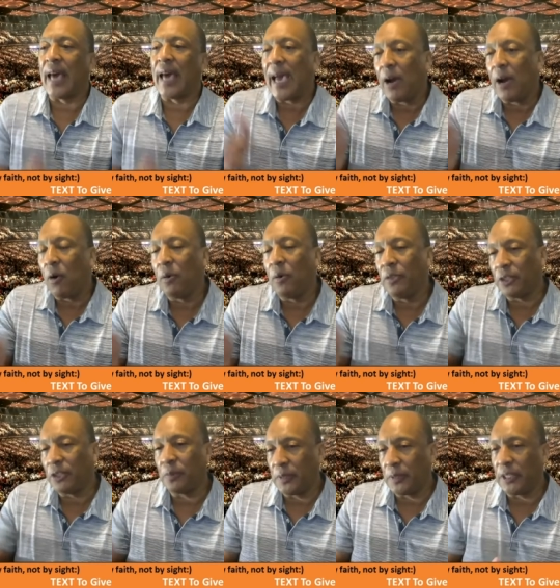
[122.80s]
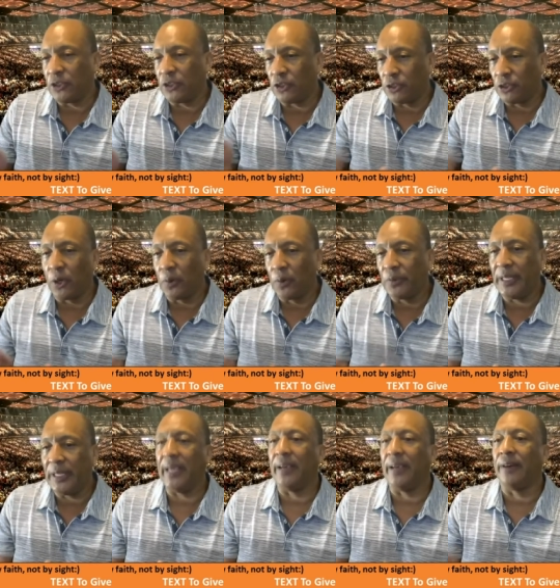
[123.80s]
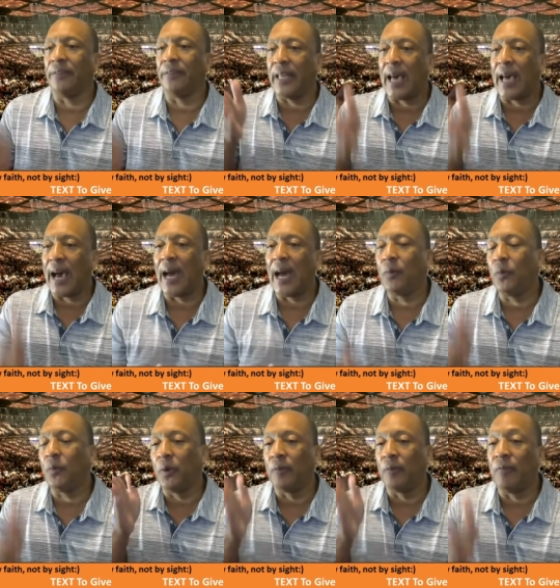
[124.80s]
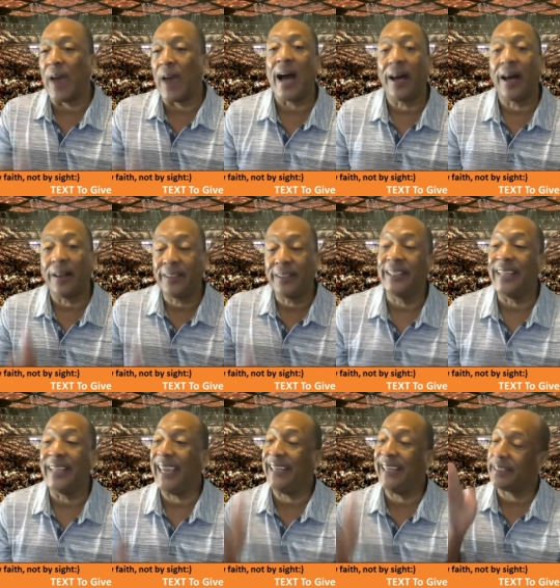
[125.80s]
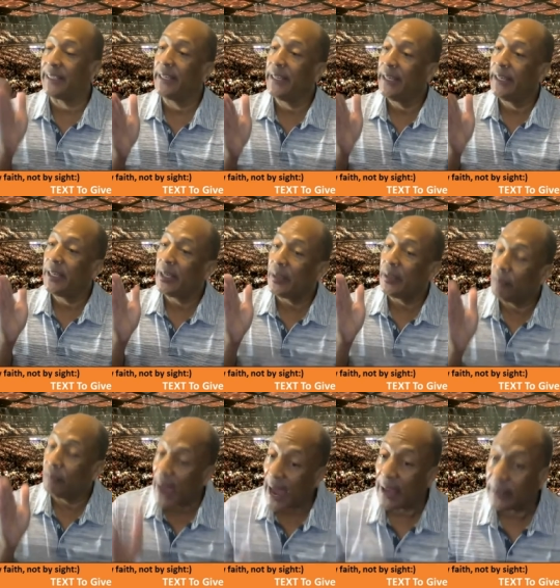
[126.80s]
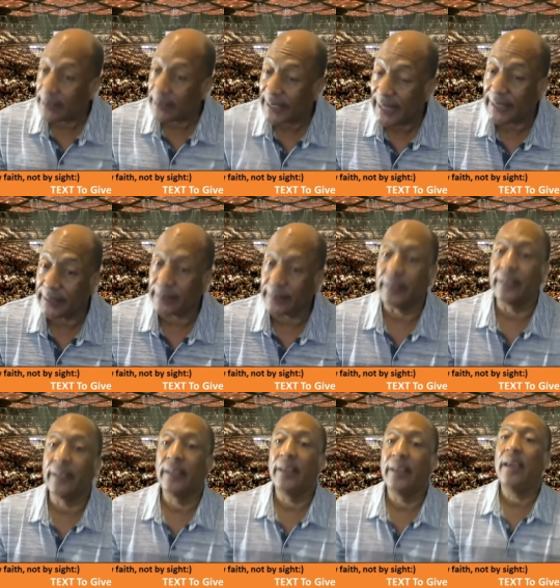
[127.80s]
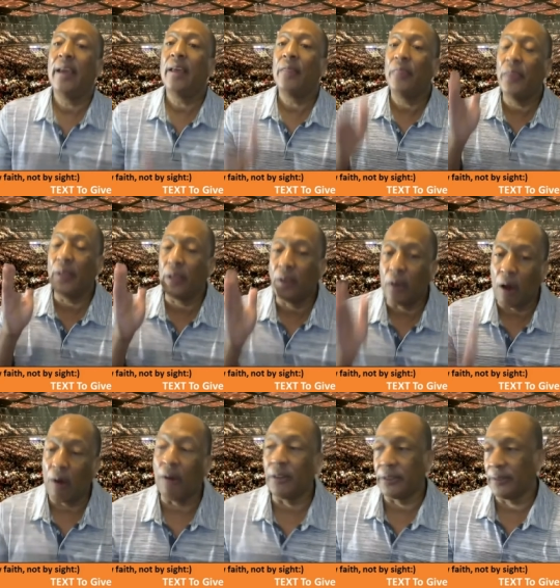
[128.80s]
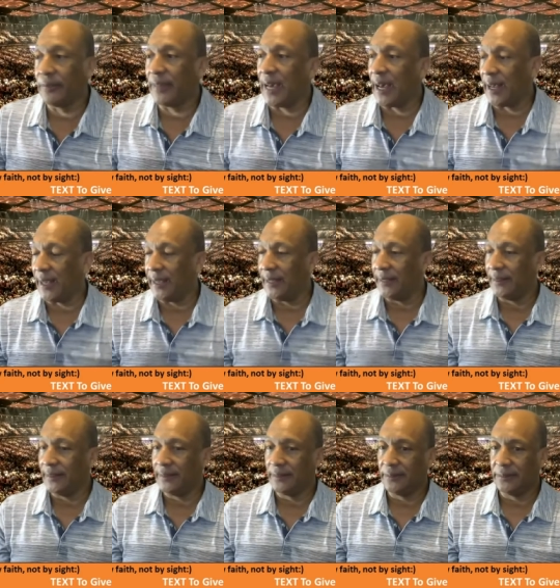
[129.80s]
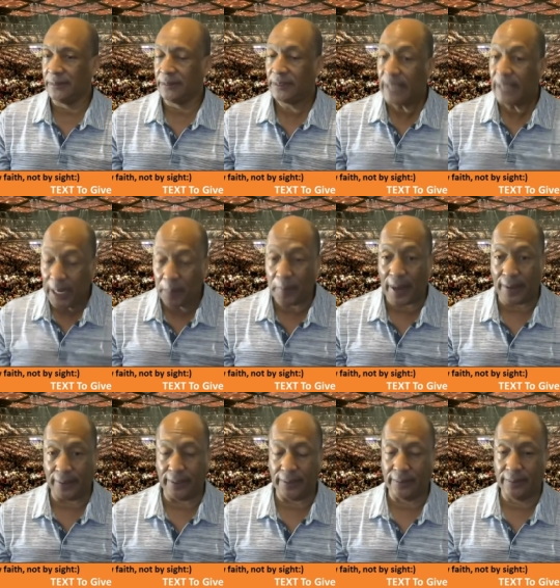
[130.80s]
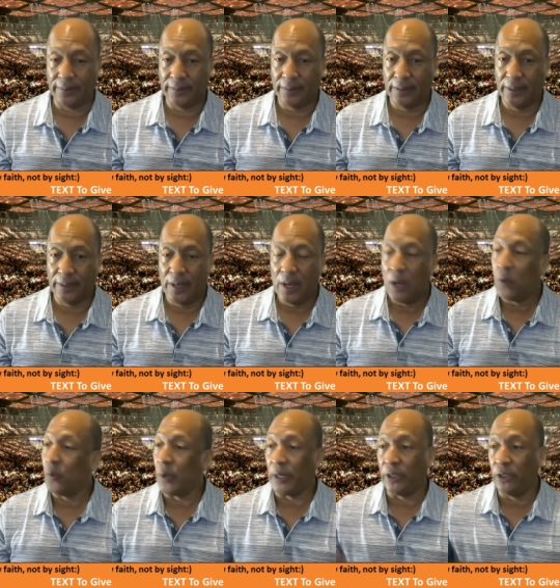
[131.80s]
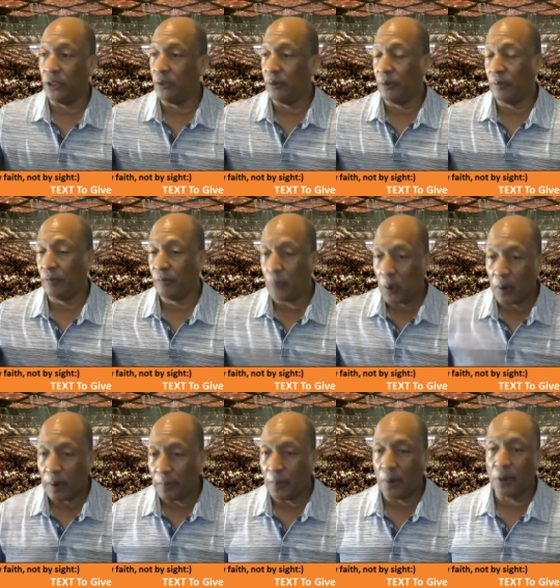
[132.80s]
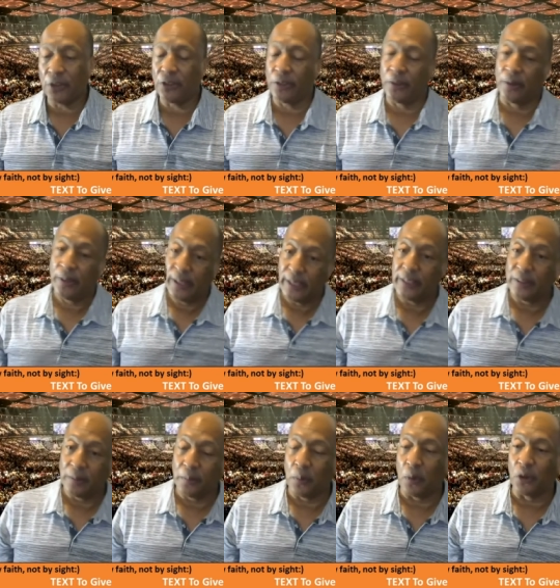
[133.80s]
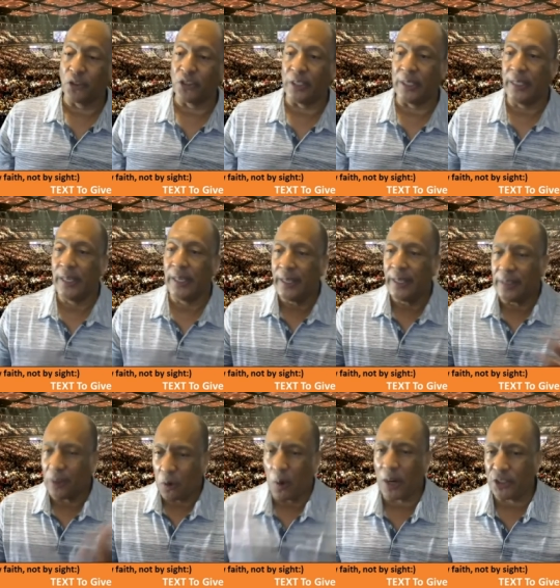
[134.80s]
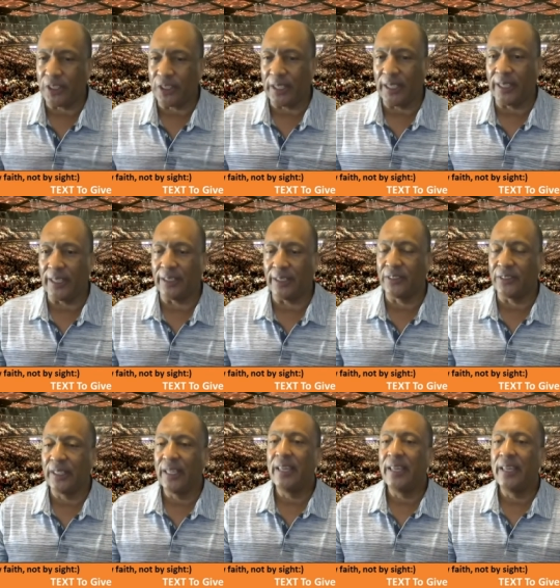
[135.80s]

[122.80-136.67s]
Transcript: I hold this position so dear that I will violate, violate the laws of God. Think about it. Whether you for abortion or against abortion, the question is,